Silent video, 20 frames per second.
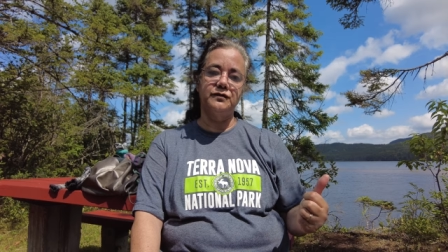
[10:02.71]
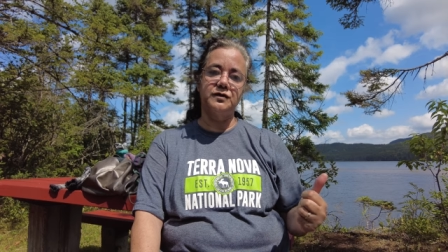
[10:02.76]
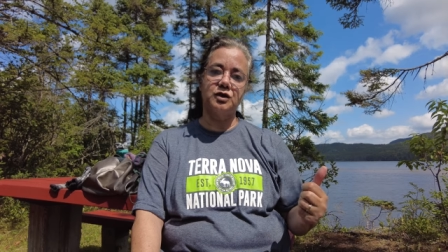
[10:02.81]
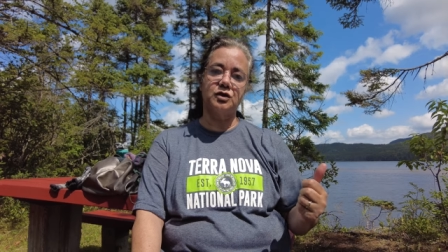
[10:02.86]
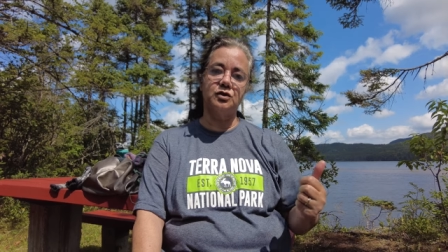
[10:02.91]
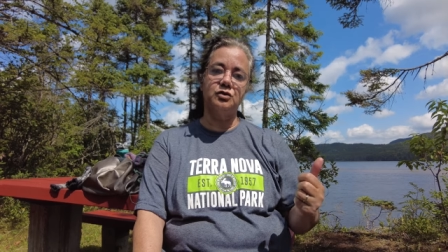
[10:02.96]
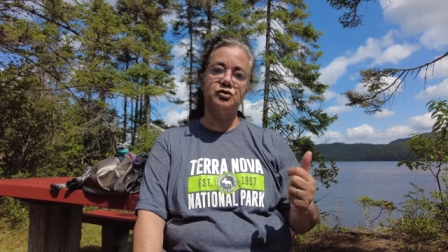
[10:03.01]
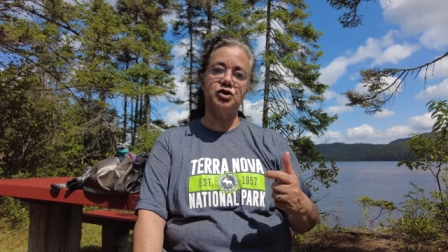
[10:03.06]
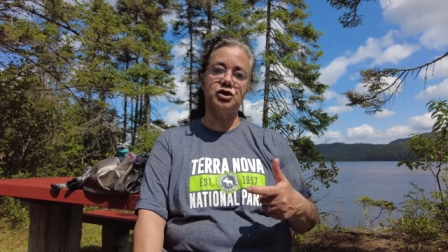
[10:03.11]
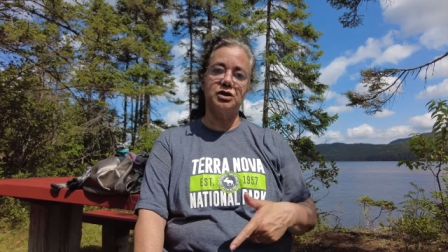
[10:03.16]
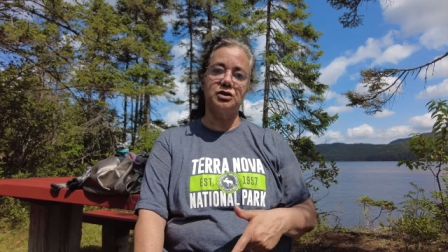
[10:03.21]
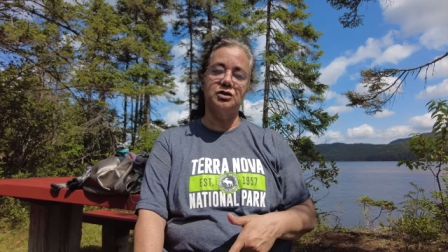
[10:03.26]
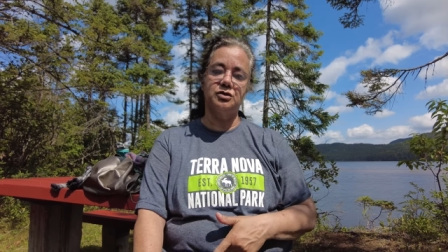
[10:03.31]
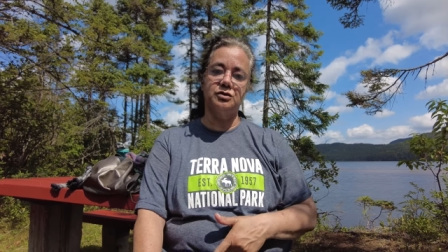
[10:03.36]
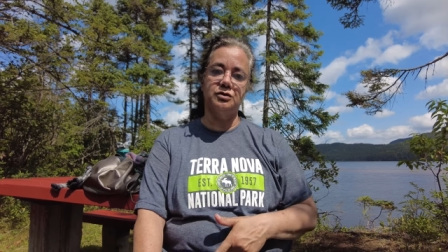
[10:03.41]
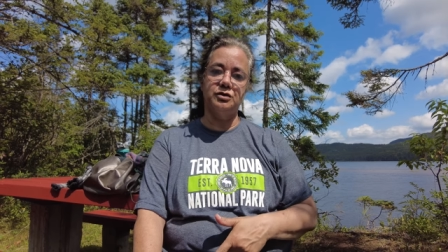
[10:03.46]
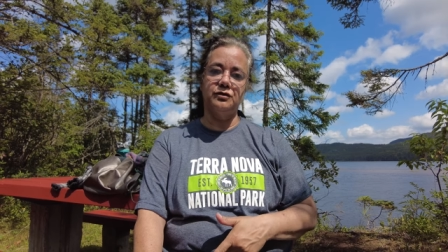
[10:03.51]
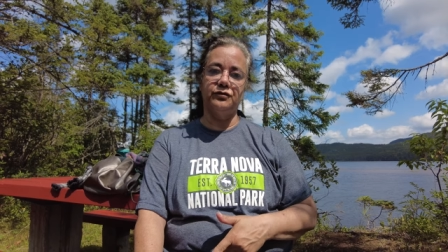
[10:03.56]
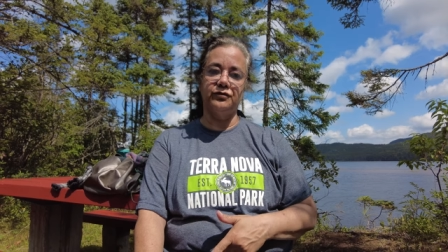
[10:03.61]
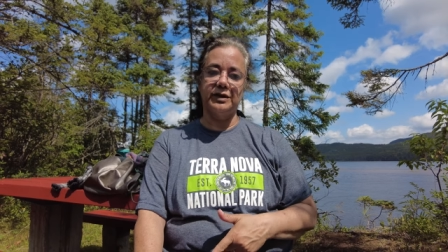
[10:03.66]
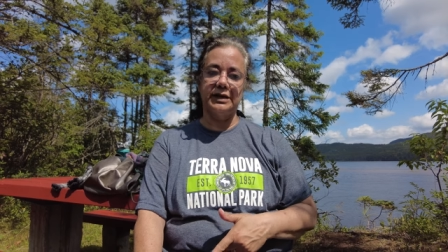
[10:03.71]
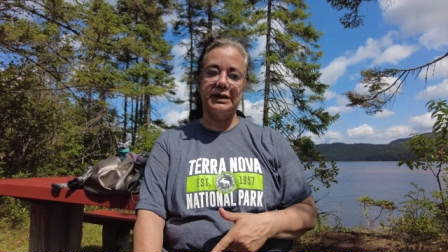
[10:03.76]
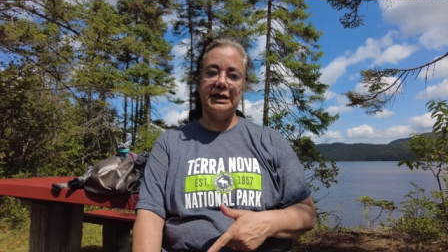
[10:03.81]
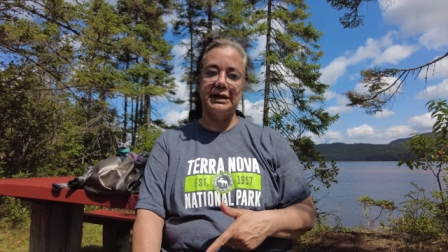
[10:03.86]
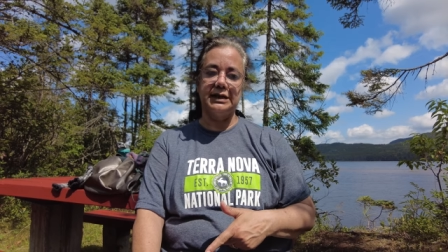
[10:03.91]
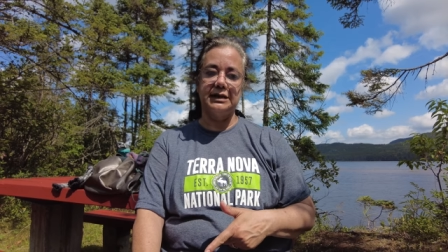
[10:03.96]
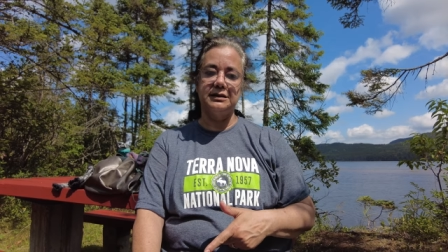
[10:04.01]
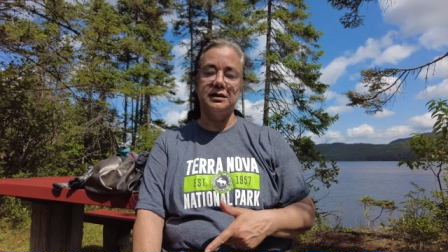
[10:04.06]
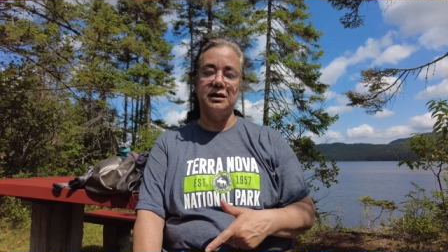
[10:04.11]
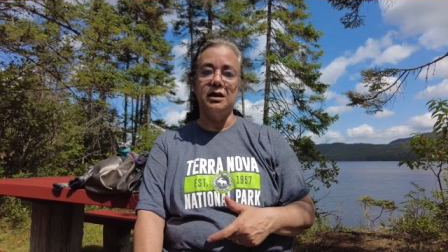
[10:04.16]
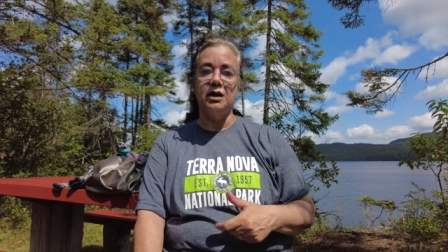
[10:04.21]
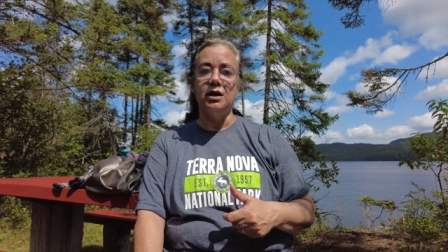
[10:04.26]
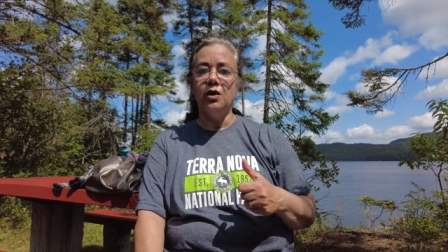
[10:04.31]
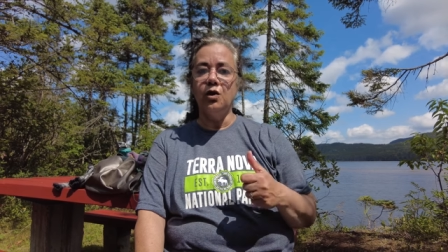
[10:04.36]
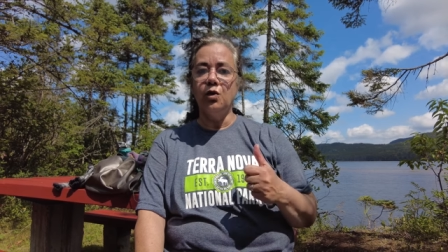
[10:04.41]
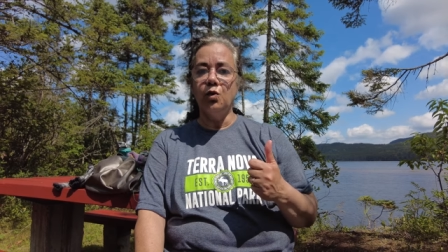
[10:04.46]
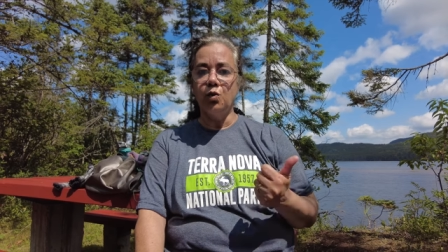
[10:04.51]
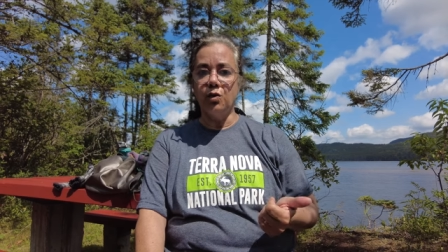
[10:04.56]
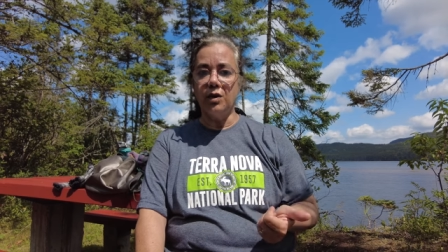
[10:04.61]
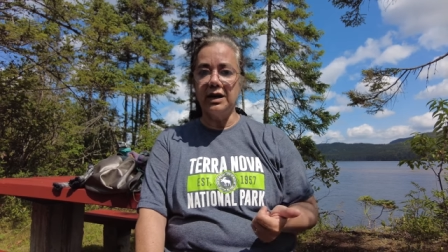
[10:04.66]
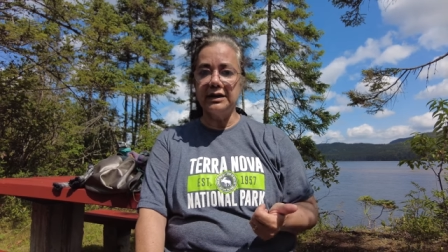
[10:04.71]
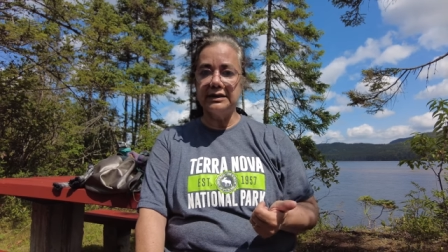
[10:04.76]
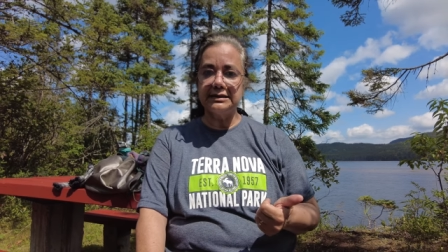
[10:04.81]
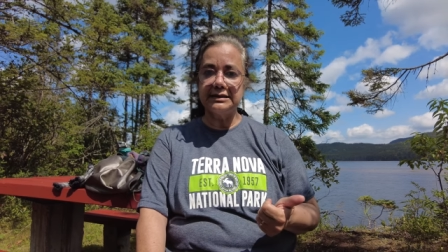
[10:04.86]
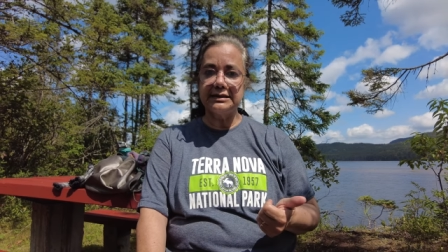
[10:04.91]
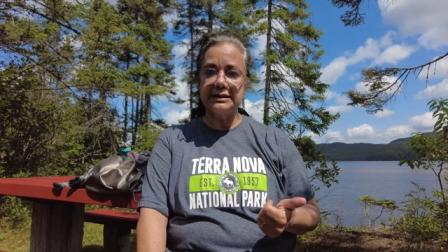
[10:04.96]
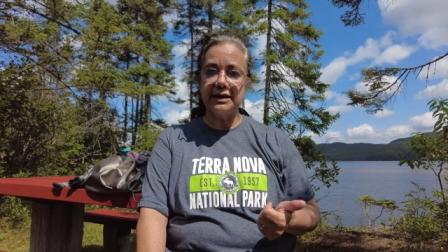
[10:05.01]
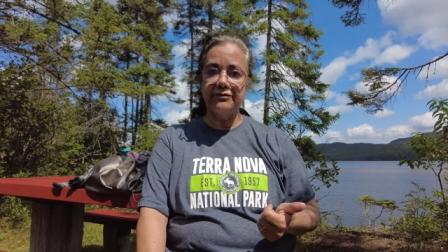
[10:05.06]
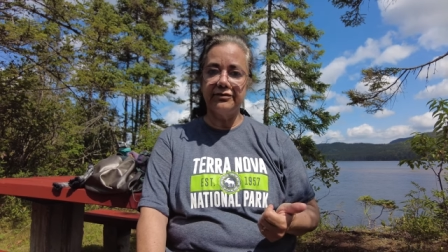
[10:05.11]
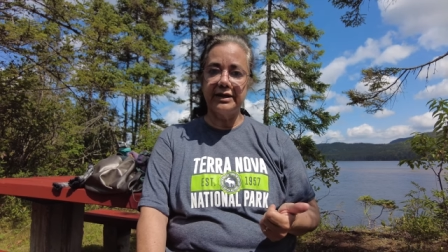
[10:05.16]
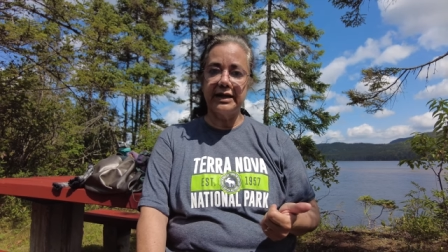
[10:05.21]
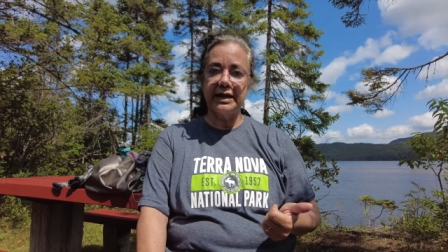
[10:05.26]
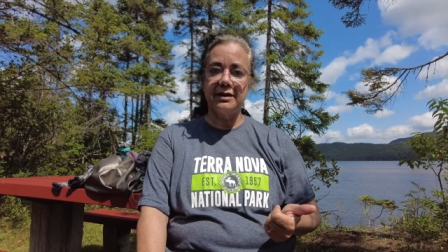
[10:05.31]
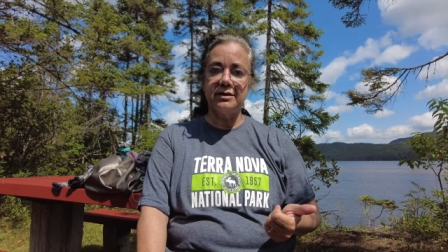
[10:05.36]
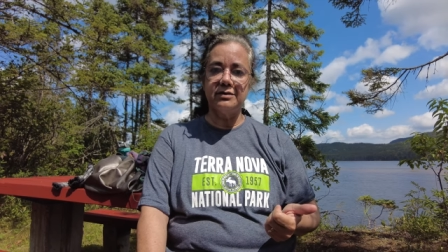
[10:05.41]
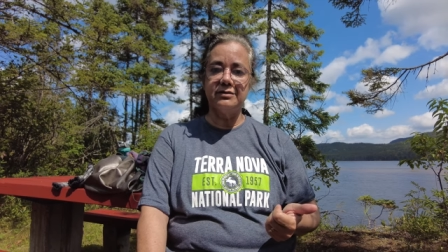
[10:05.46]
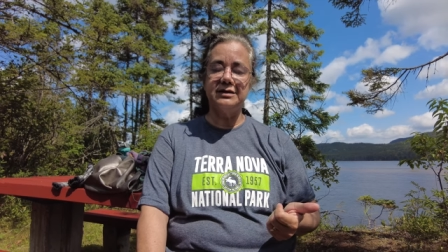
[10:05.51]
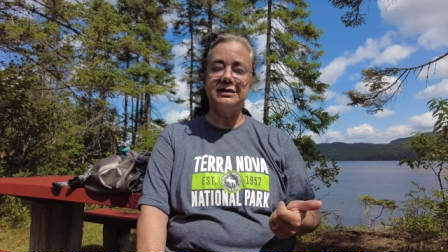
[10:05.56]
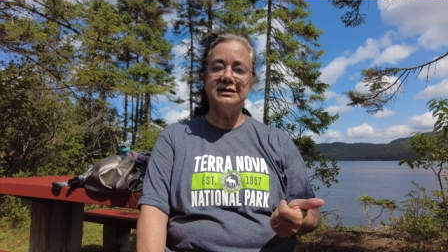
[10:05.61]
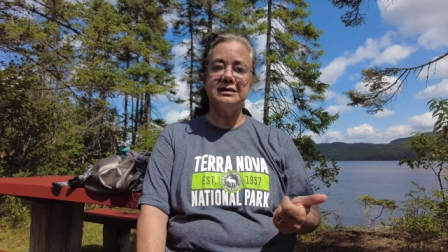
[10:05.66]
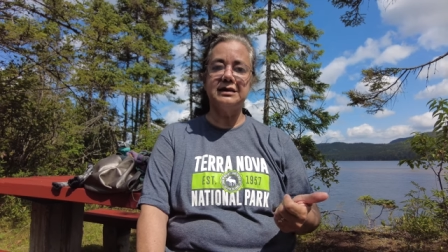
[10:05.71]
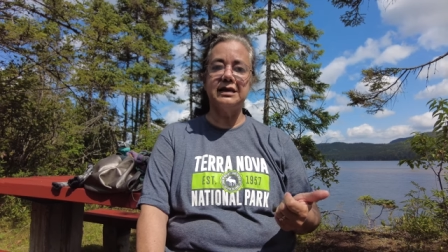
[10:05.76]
scotia to newfoundland one is seven hours